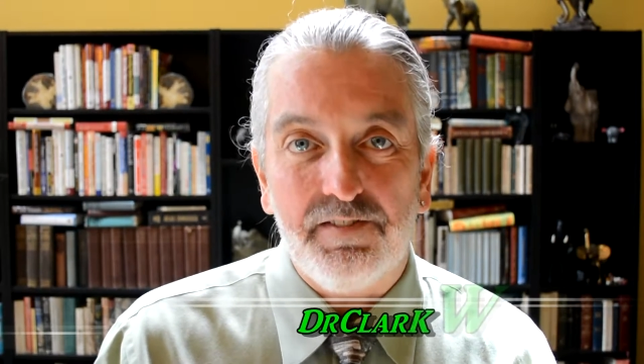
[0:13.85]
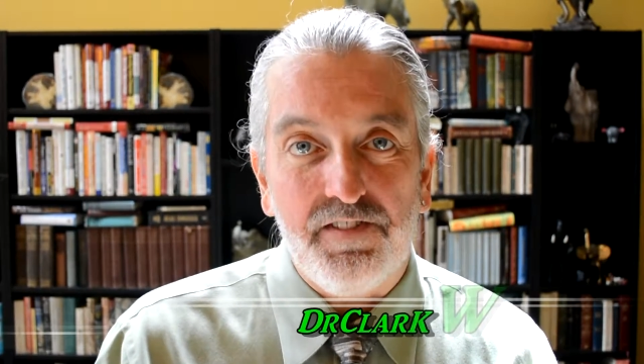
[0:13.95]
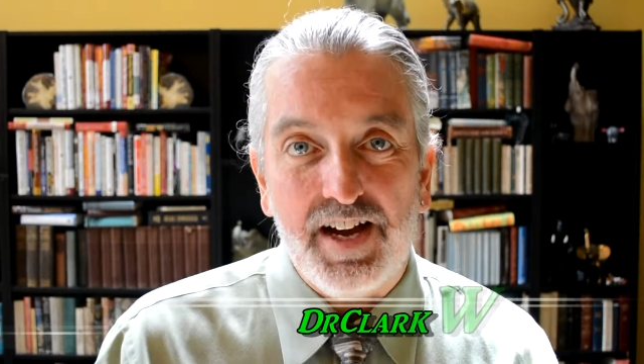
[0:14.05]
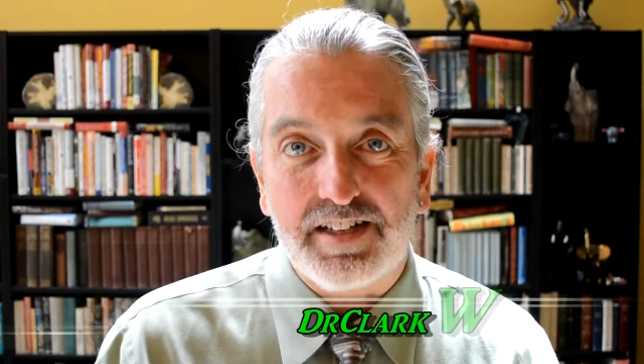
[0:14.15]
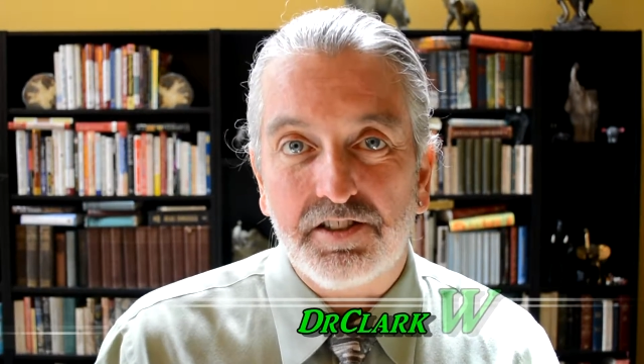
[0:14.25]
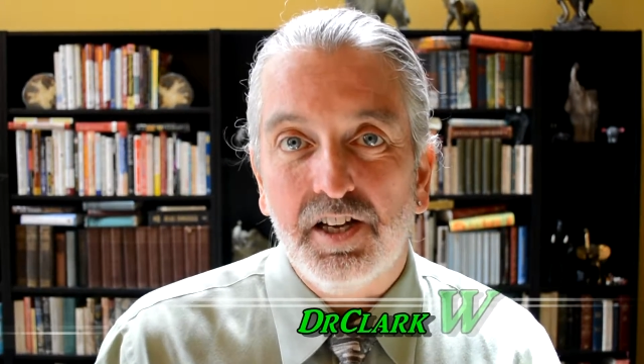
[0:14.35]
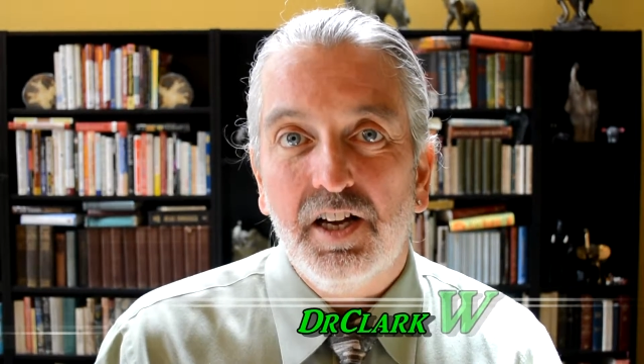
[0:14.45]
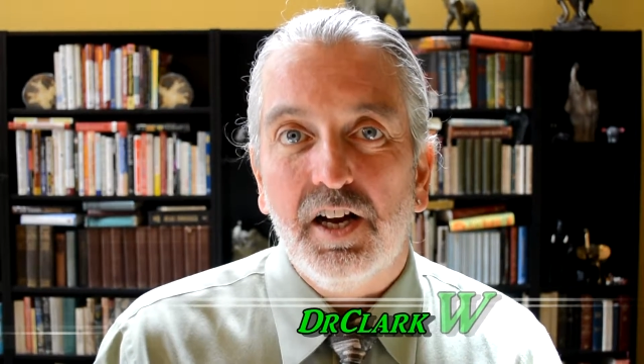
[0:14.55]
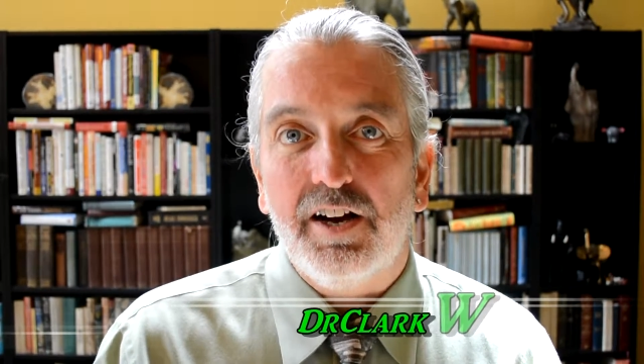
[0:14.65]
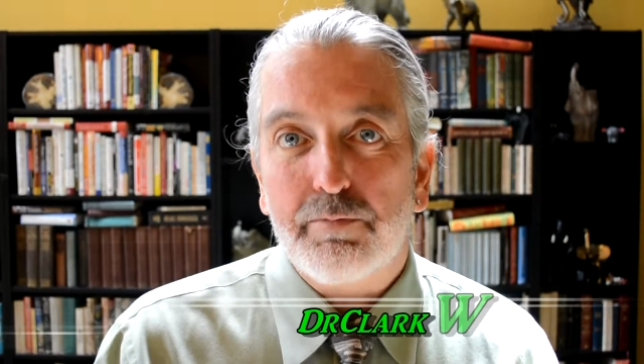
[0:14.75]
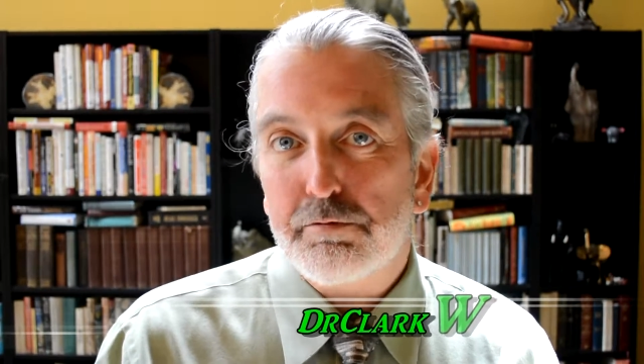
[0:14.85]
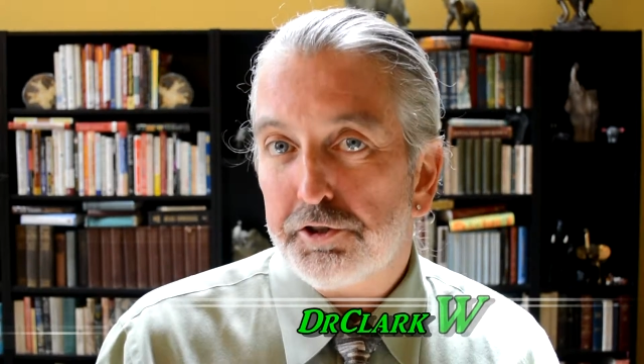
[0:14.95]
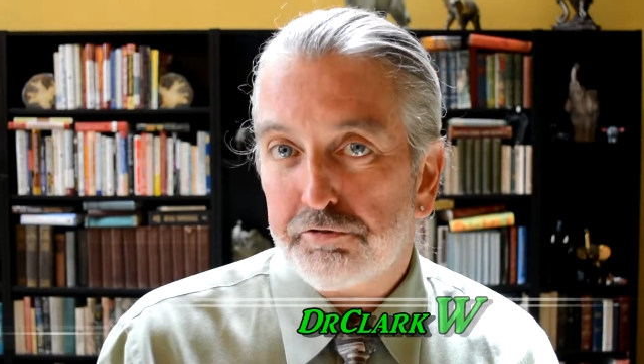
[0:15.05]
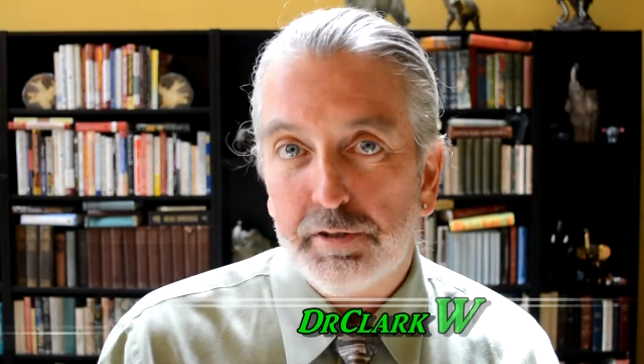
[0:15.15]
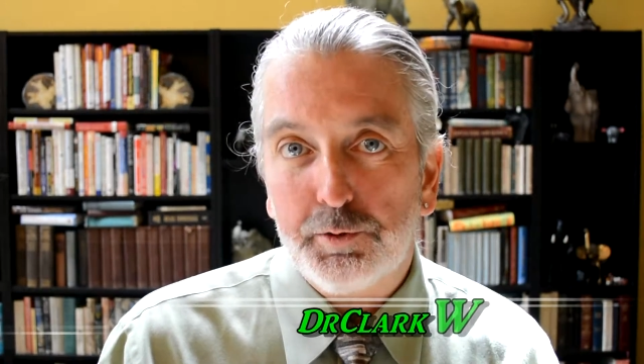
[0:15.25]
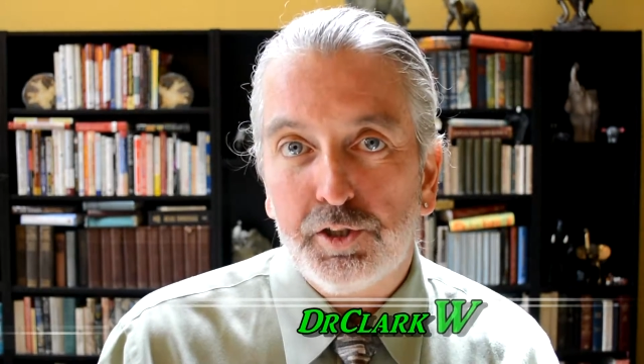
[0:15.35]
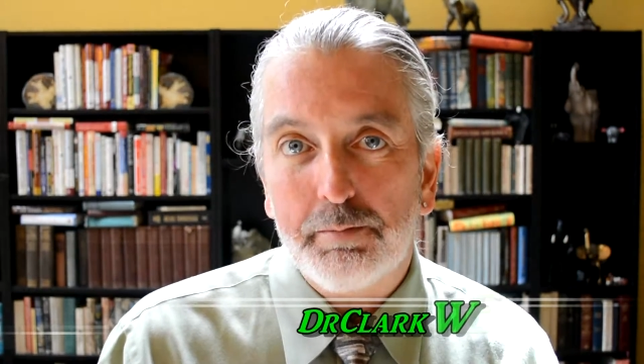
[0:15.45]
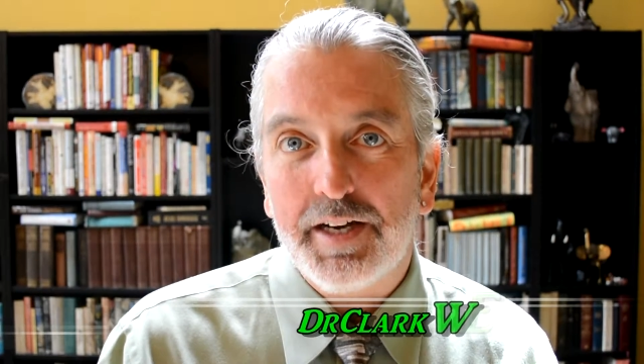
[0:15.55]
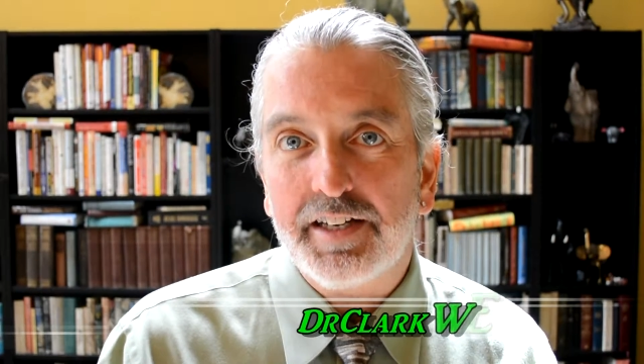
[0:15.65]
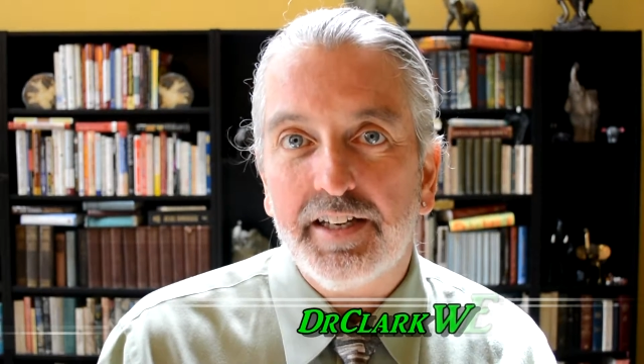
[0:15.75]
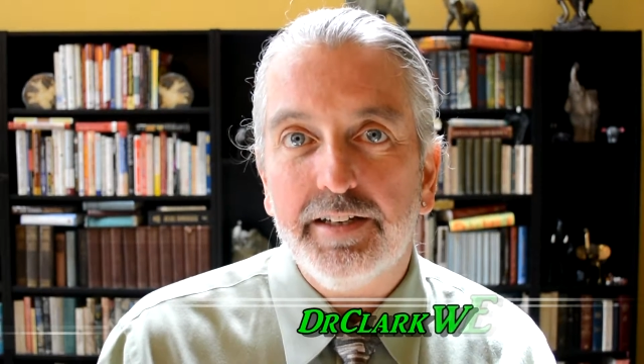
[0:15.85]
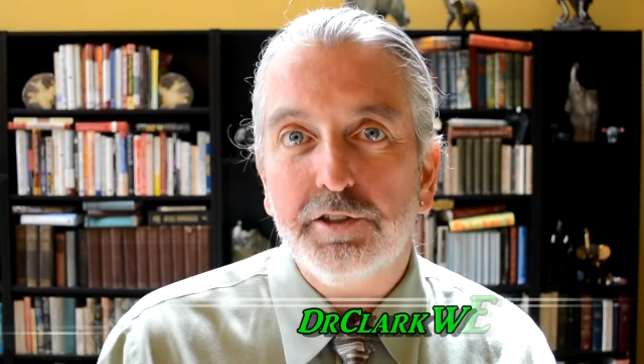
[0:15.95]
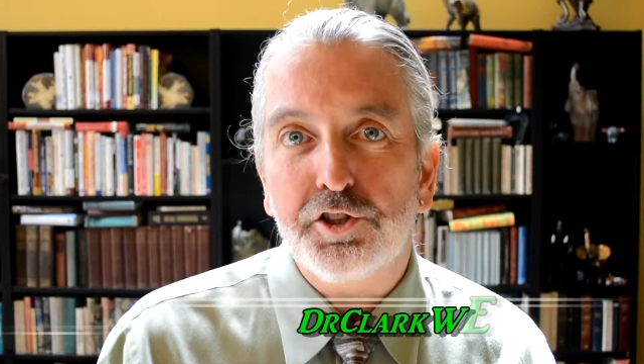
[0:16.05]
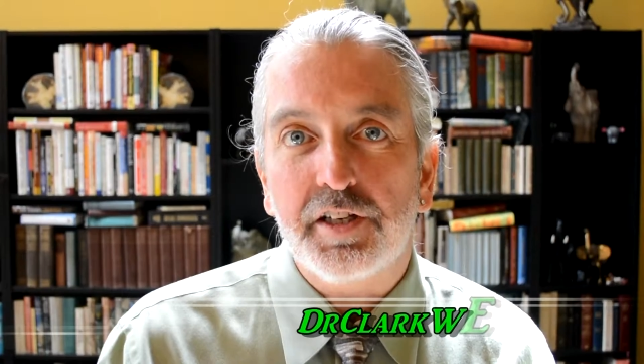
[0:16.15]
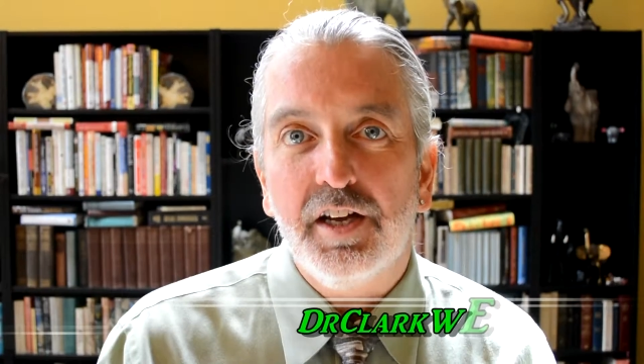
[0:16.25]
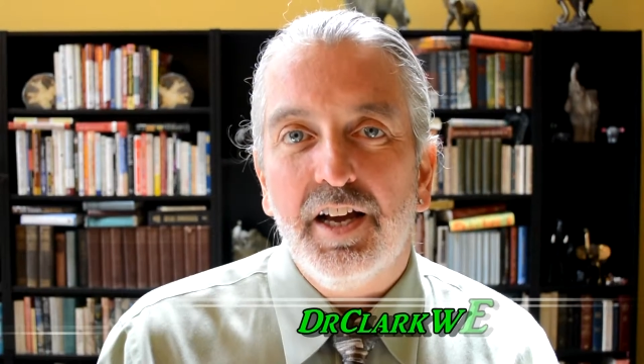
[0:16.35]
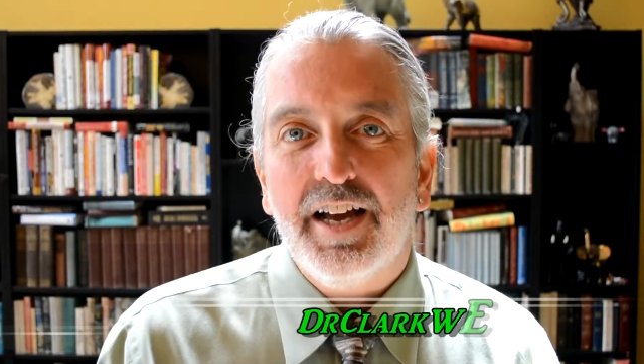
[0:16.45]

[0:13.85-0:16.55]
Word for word: effects of prescription medication